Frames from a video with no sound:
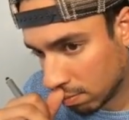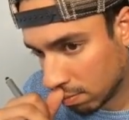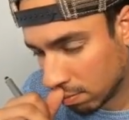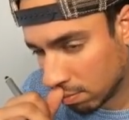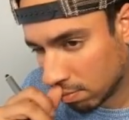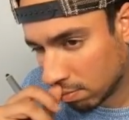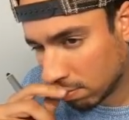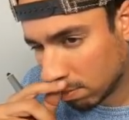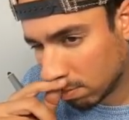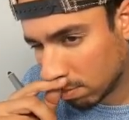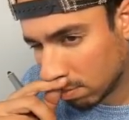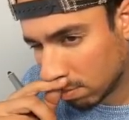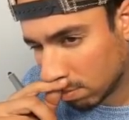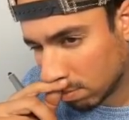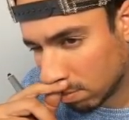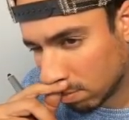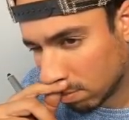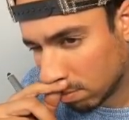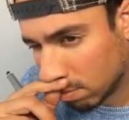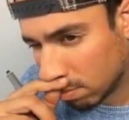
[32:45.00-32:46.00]

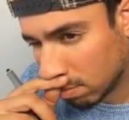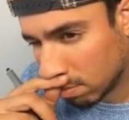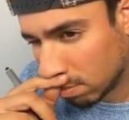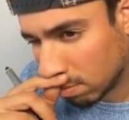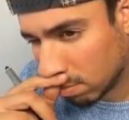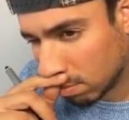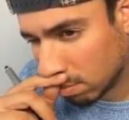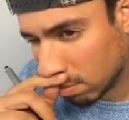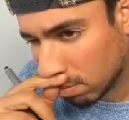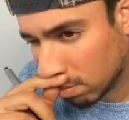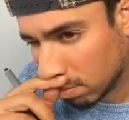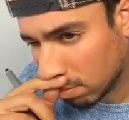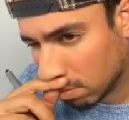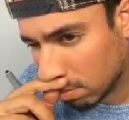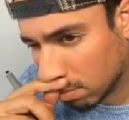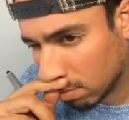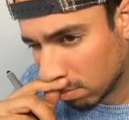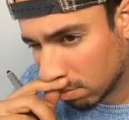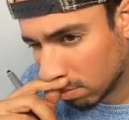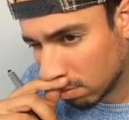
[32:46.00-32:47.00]

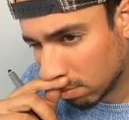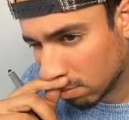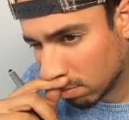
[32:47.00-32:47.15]
Nothing is said.